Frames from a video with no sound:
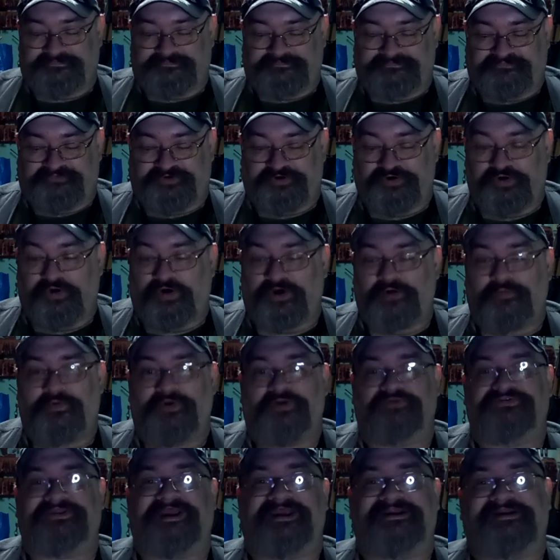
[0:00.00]
For normal
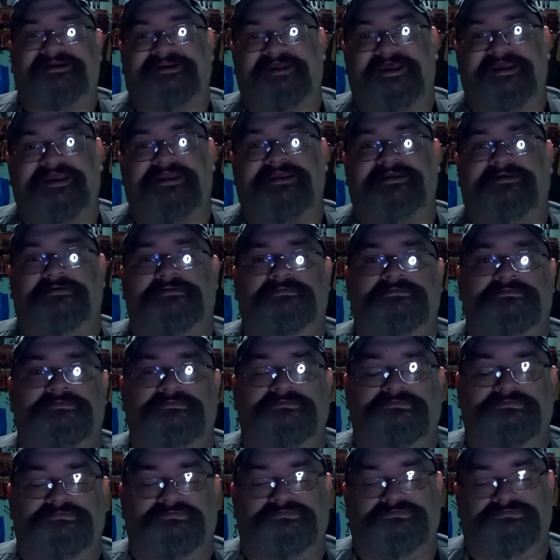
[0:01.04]
day-to-day
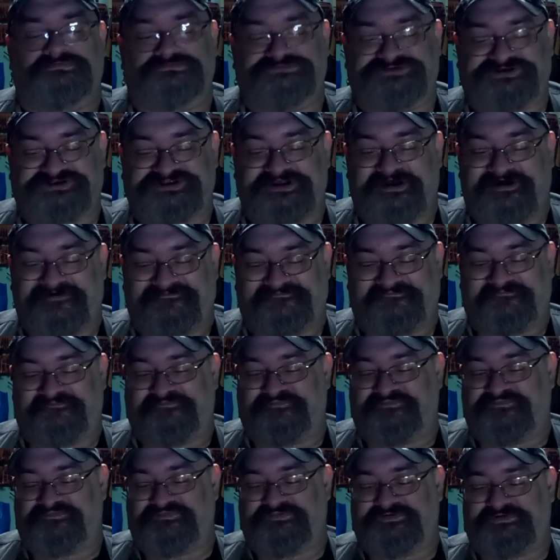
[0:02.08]
stuff
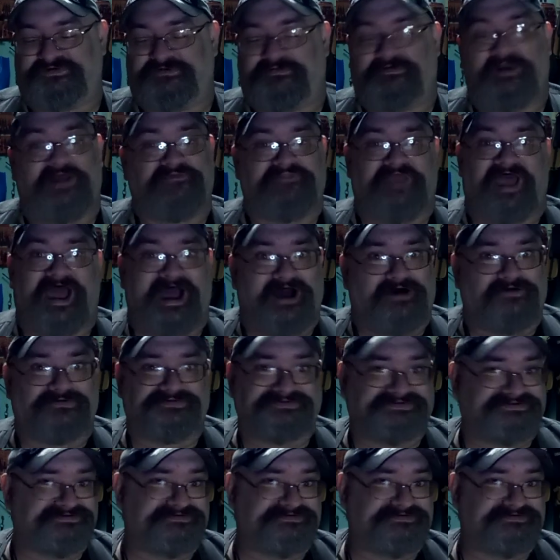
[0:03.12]
around the house,